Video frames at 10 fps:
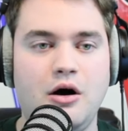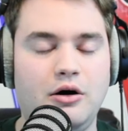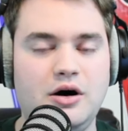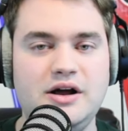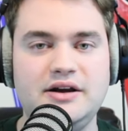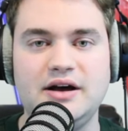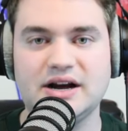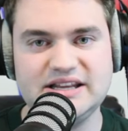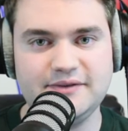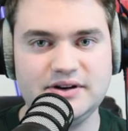on a
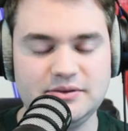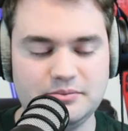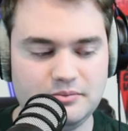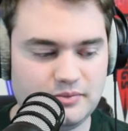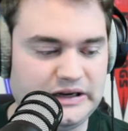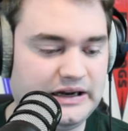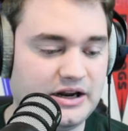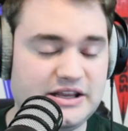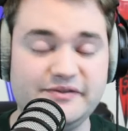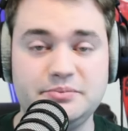given
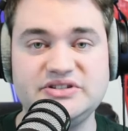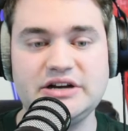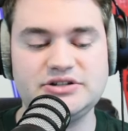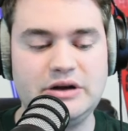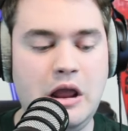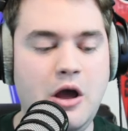possession,